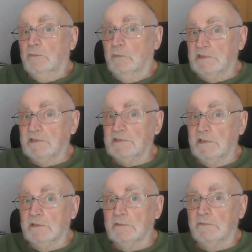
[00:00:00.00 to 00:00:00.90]
which
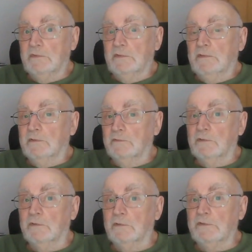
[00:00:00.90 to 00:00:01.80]
itself, of
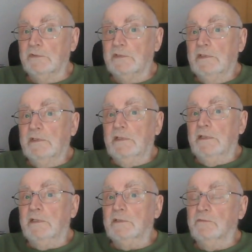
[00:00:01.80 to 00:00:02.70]
course,
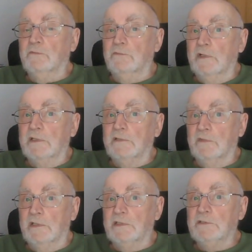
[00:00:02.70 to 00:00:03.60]
is a very, very